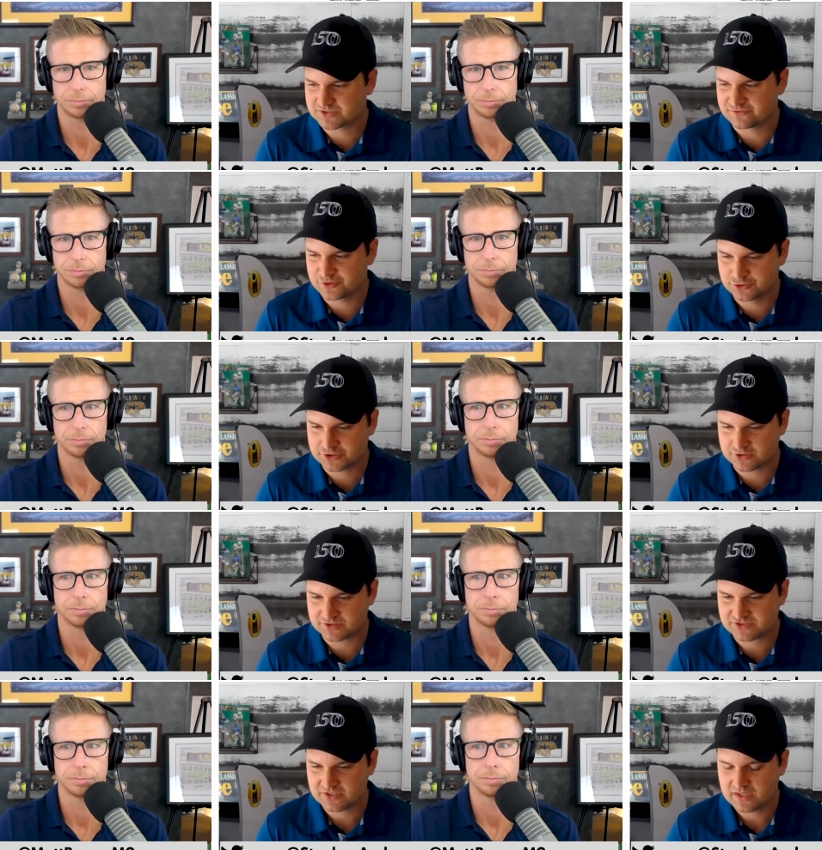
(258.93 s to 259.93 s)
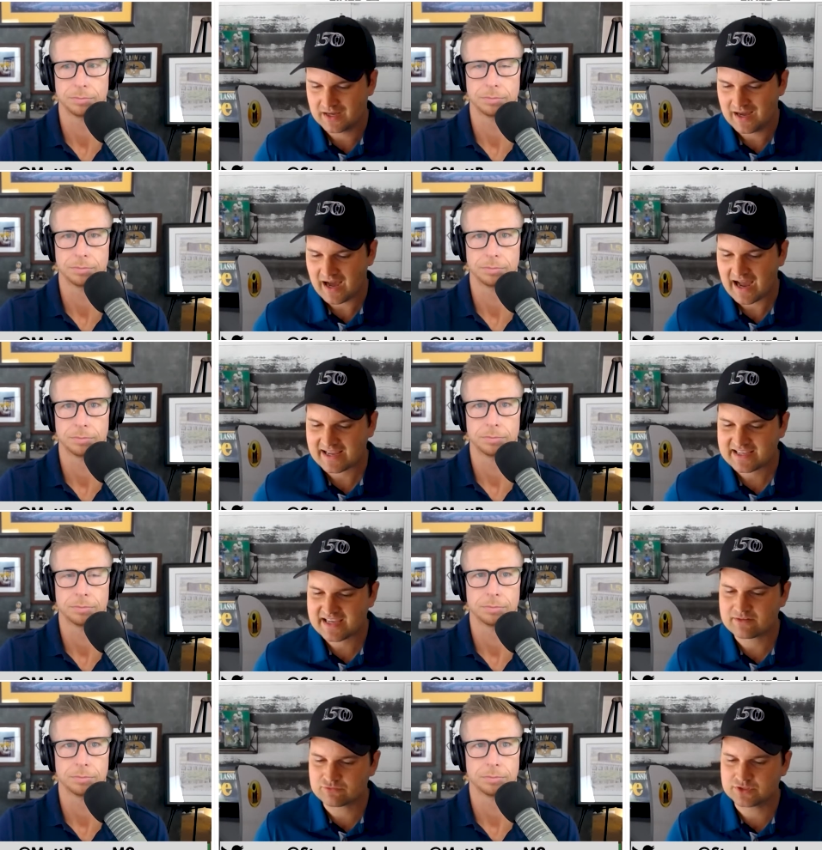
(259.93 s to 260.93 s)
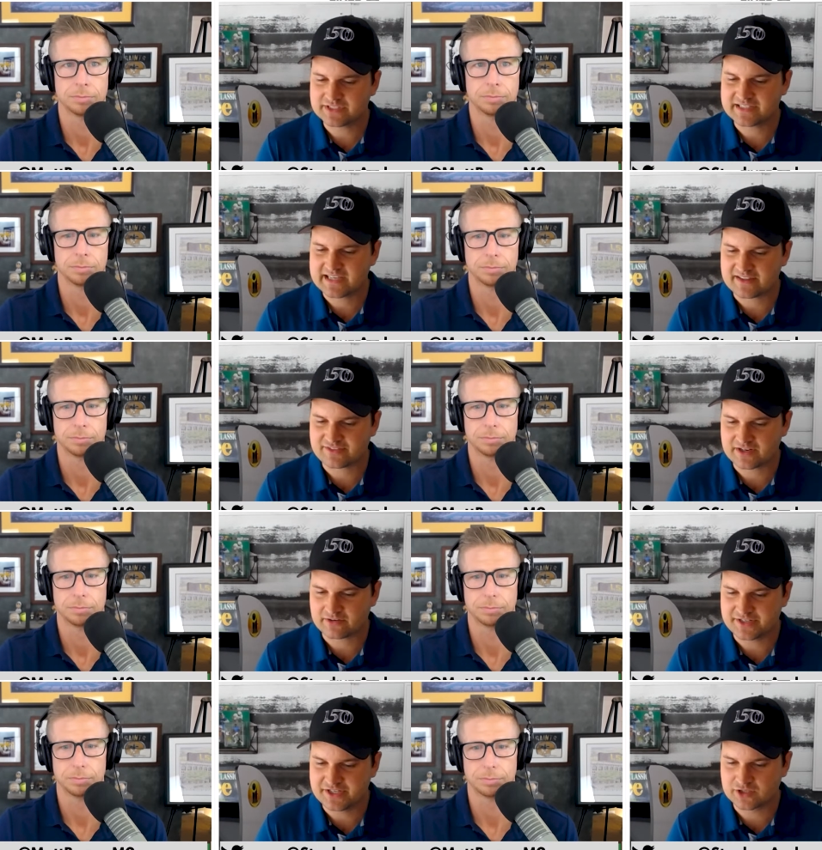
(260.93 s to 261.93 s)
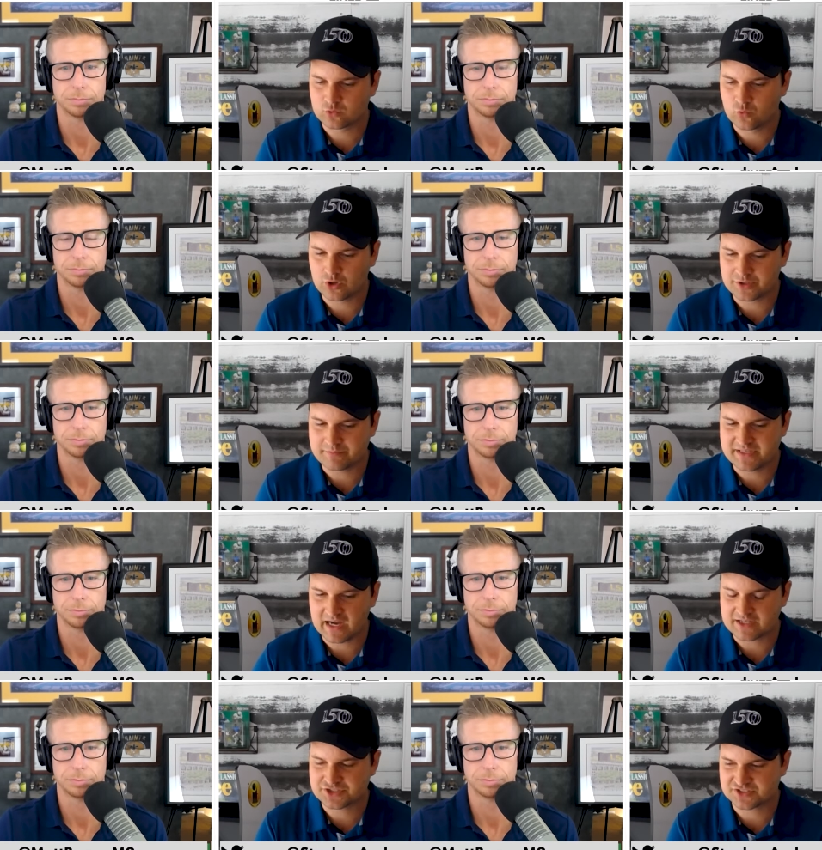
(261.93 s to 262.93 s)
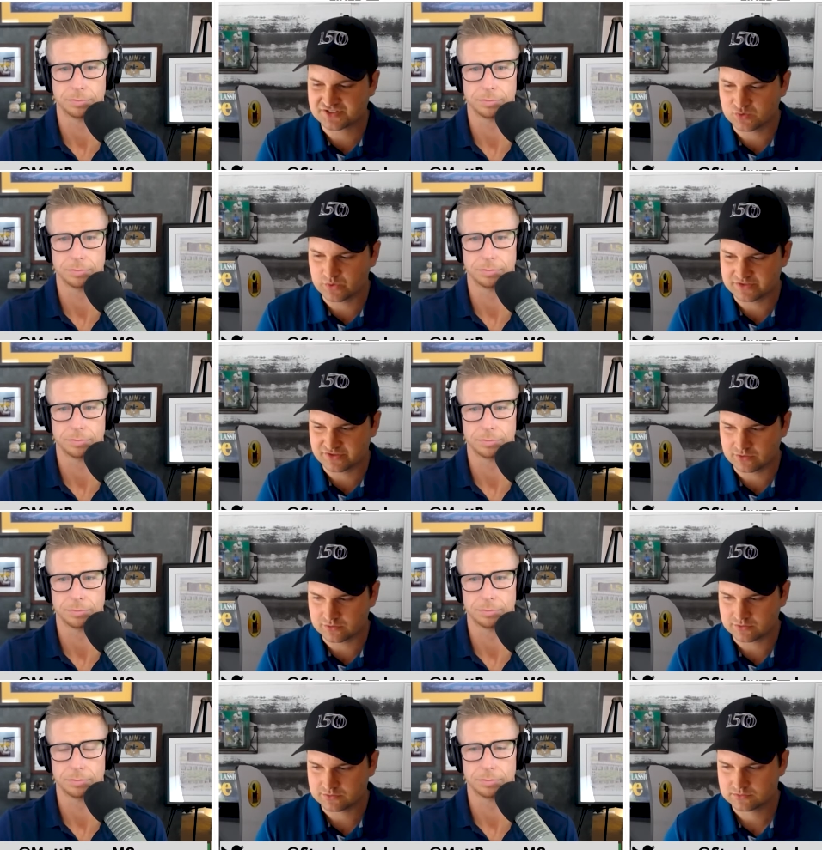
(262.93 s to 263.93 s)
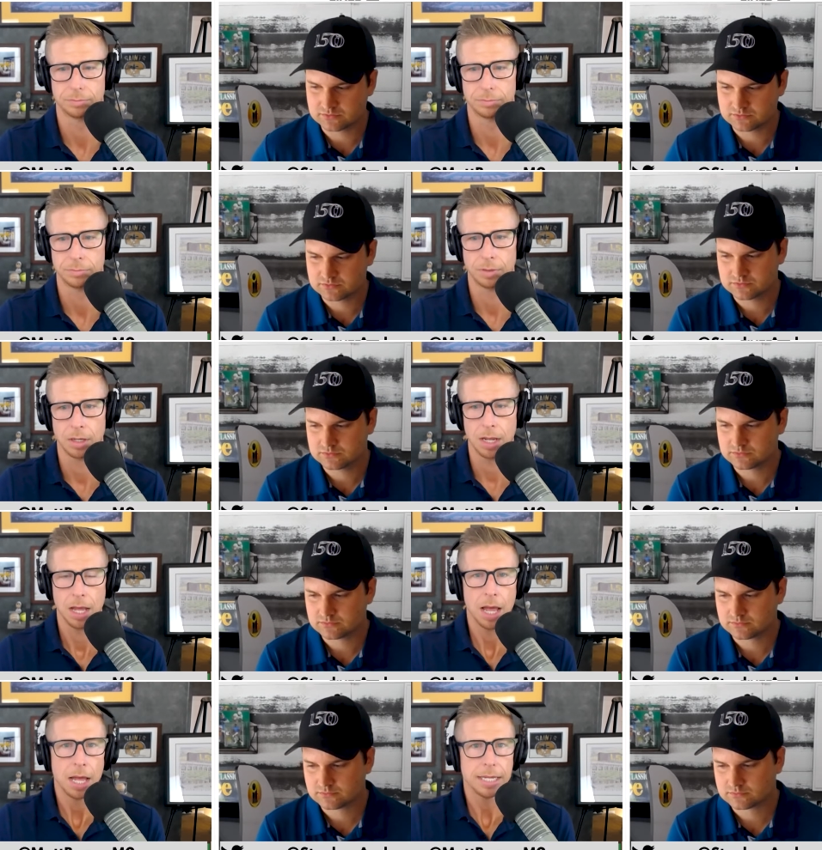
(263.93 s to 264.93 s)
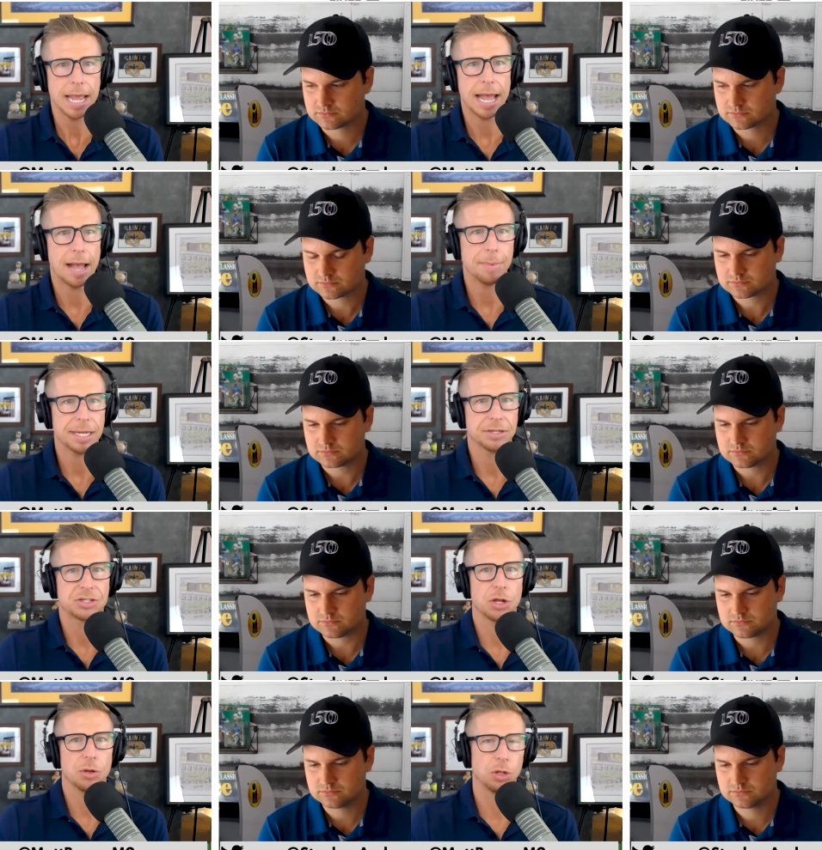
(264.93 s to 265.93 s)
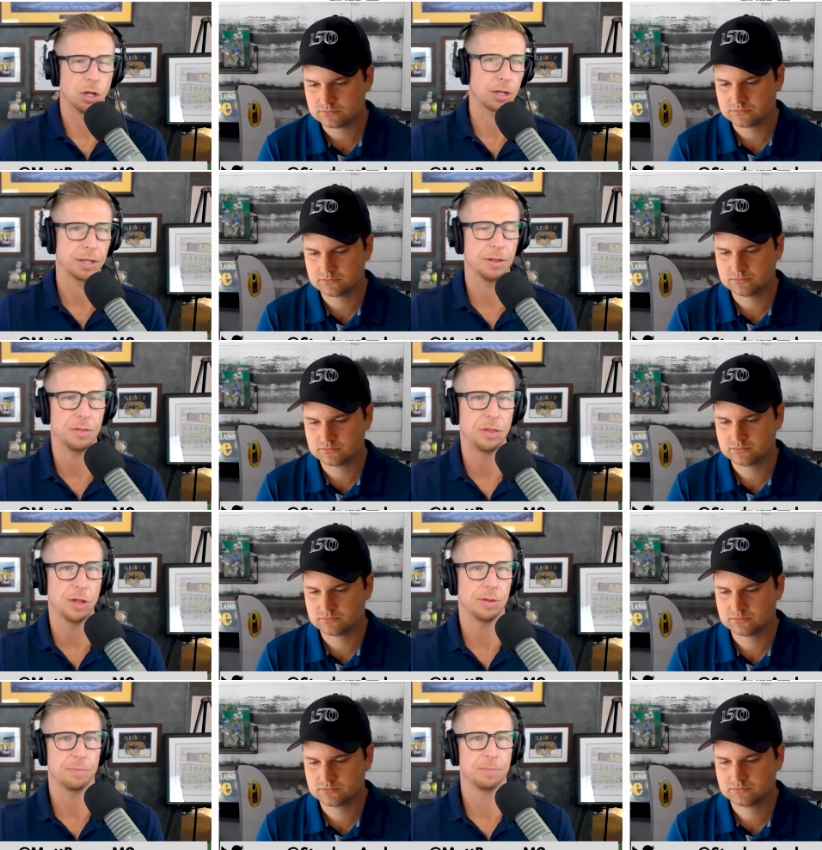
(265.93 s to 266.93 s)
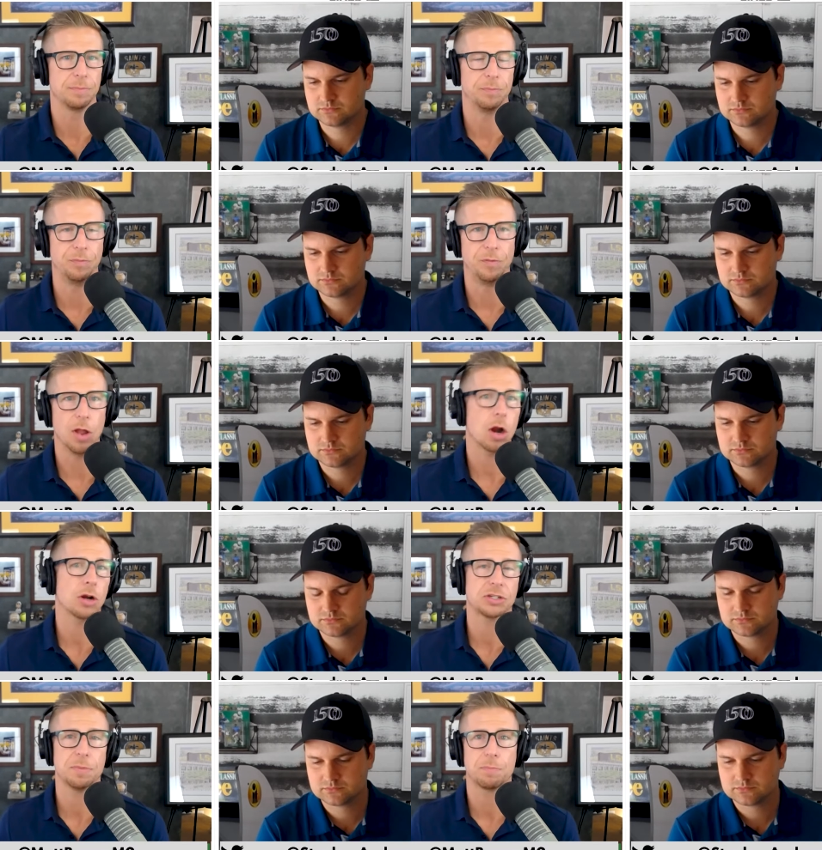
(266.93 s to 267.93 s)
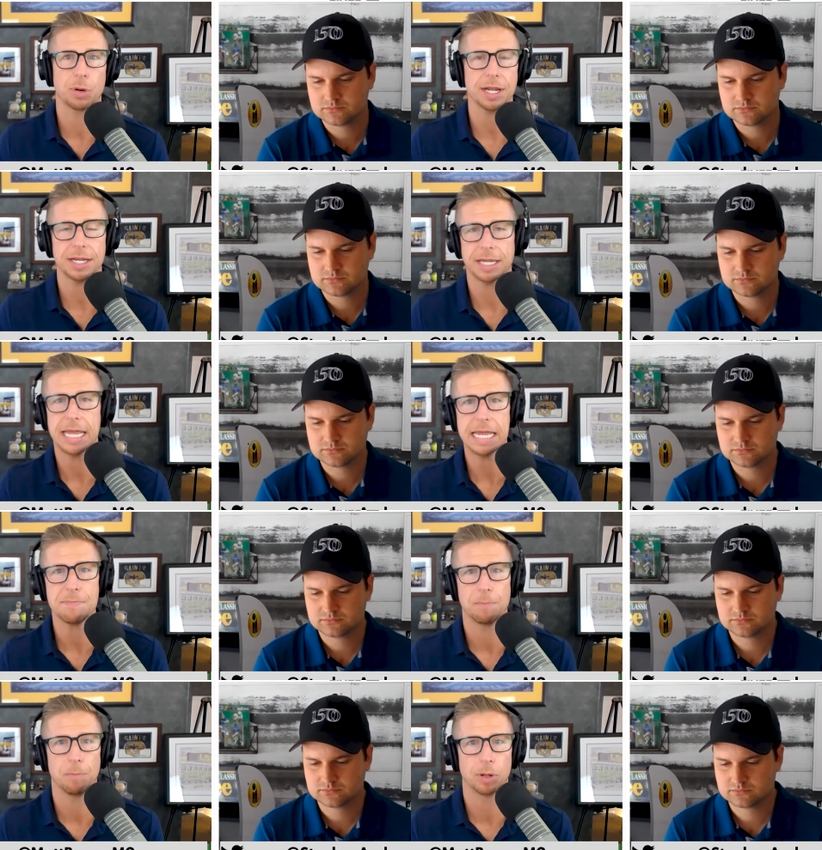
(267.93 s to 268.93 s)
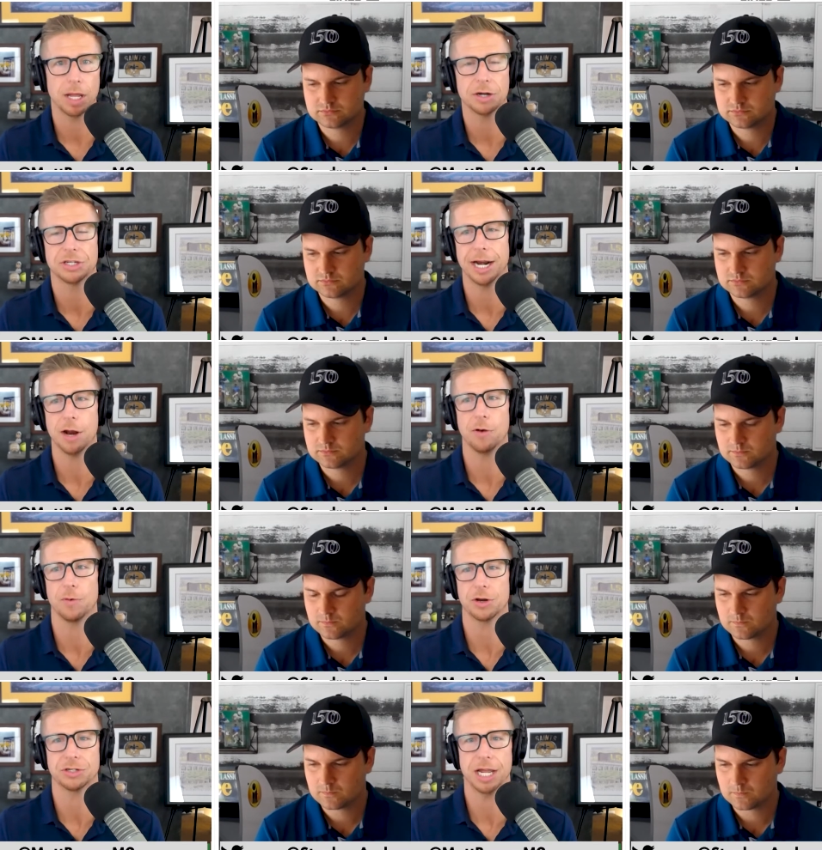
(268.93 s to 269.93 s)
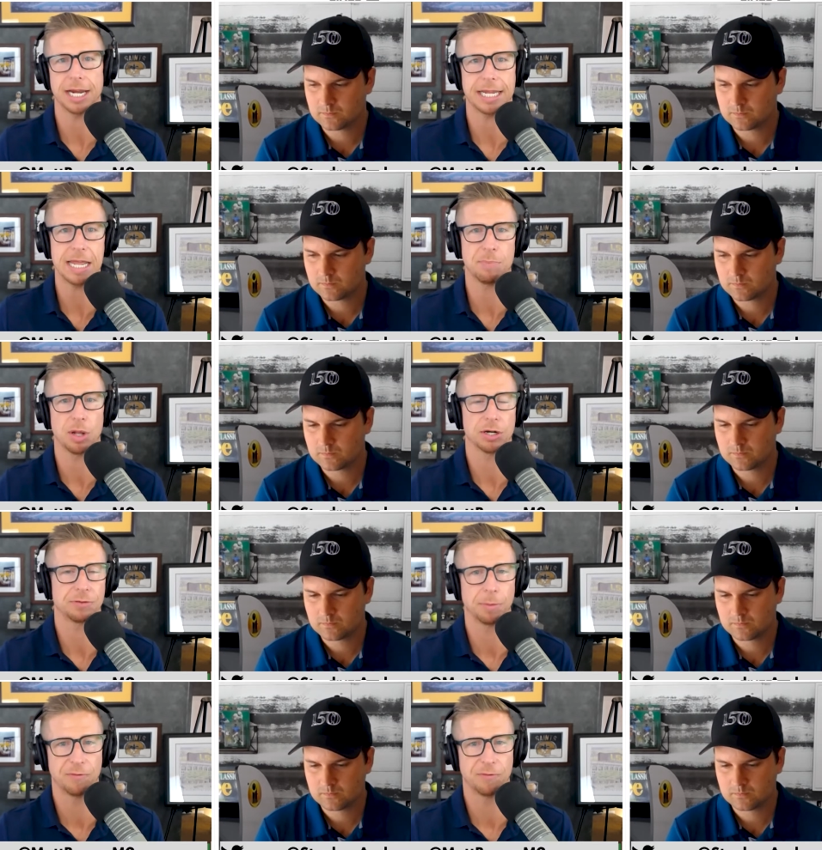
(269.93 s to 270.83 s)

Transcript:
Speaker 1: to futures. I can't really get there in year one beyond just the win total.
Speaker 2: Yeah, I mean, so look, the there are some pretty key players. I know you're saying key players from a